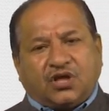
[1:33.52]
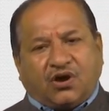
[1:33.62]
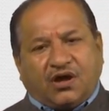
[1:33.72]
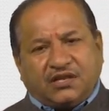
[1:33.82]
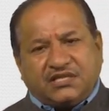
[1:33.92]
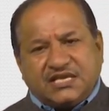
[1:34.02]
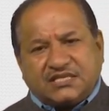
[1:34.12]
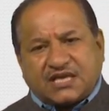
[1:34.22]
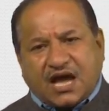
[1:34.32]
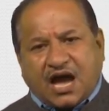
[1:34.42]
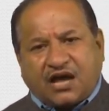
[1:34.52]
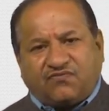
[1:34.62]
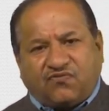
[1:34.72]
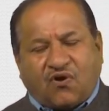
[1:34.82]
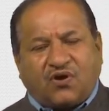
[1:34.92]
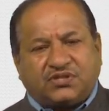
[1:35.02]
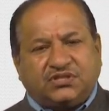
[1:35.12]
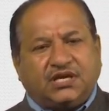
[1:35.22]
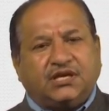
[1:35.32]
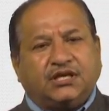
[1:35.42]
all these are for
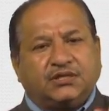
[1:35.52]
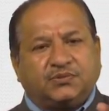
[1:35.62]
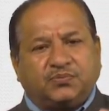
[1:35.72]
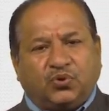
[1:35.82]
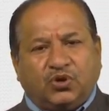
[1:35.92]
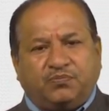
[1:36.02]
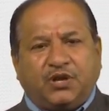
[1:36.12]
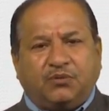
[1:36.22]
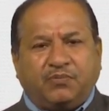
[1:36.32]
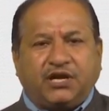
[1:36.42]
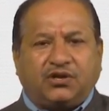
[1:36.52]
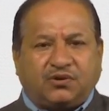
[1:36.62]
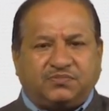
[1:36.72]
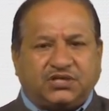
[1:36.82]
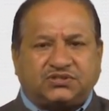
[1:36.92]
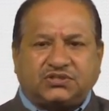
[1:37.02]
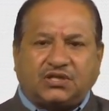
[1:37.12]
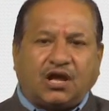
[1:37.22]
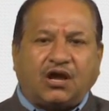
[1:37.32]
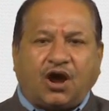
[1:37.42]
the fulfillment of these
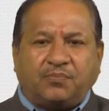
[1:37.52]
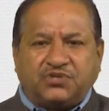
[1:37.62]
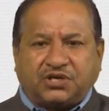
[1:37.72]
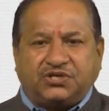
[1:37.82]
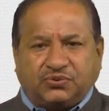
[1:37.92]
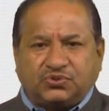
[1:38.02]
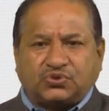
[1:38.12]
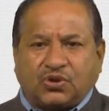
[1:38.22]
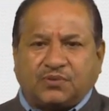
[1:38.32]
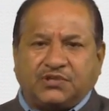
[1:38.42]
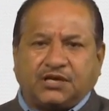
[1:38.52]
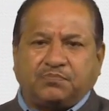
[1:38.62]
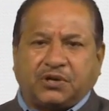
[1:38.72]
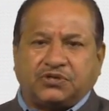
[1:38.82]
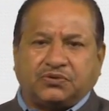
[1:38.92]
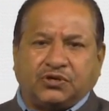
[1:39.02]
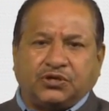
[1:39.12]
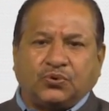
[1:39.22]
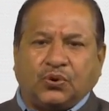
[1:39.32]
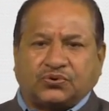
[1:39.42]
objectives of that particular
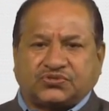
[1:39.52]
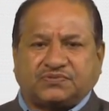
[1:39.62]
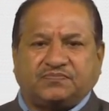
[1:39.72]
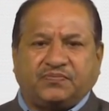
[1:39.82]
course.